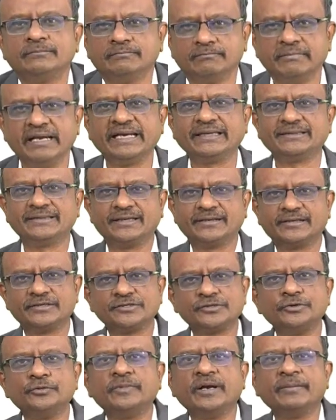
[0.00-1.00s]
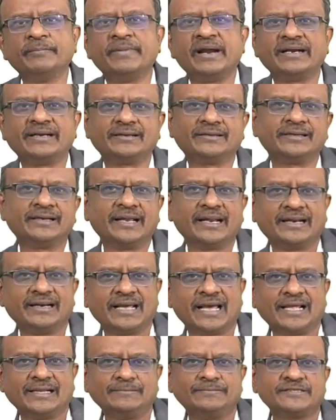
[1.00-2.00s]
make their resume better and
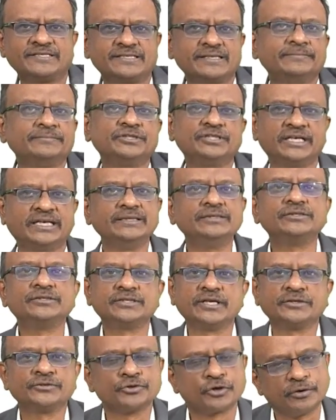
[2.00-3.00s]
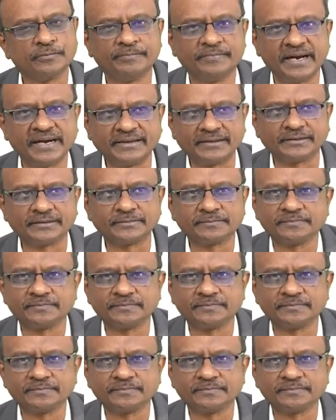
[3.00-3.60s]
helps them change their job better.